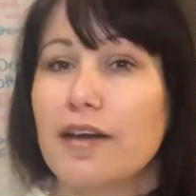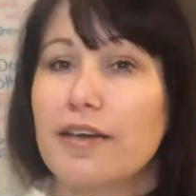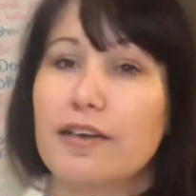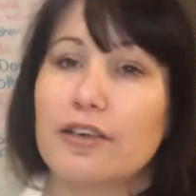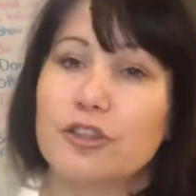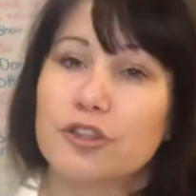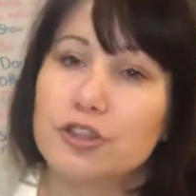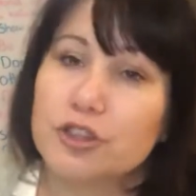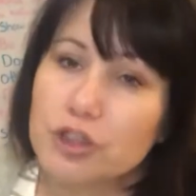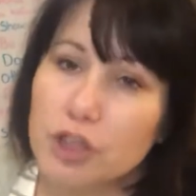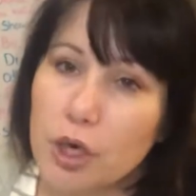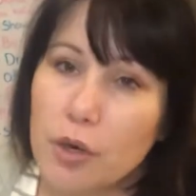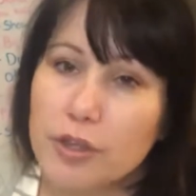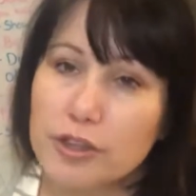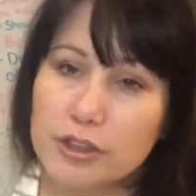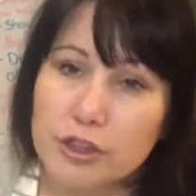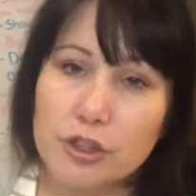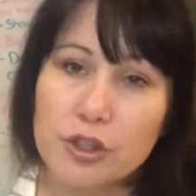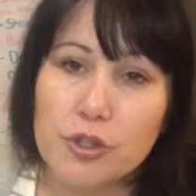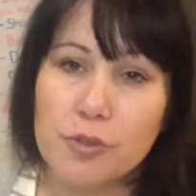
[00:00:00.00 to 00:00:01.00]
and I'll show
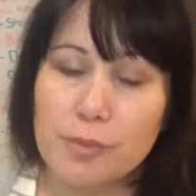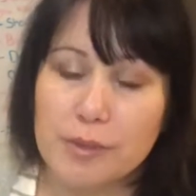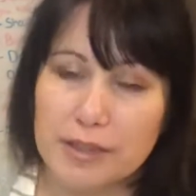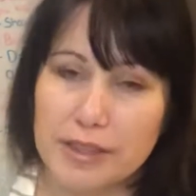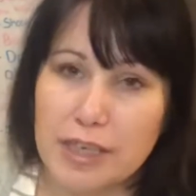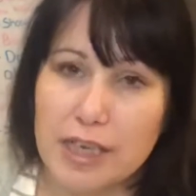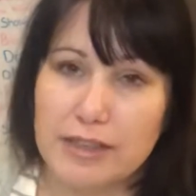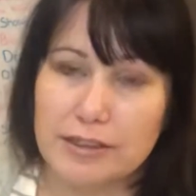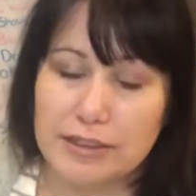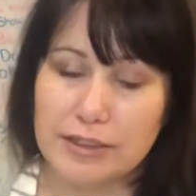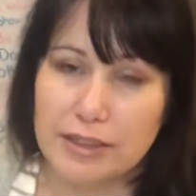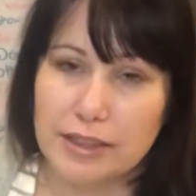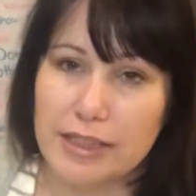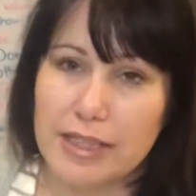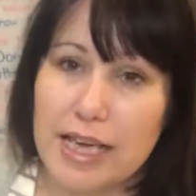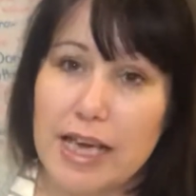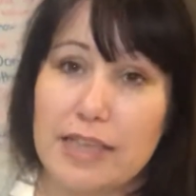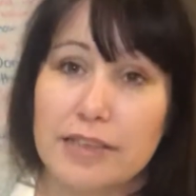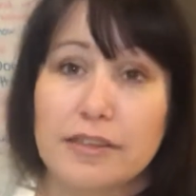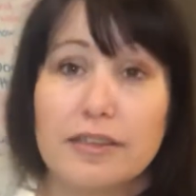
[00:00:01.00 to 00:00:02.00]
it to you, but not till the
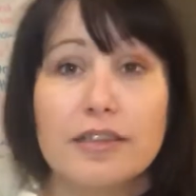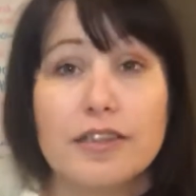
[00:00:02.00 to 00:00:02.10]
end,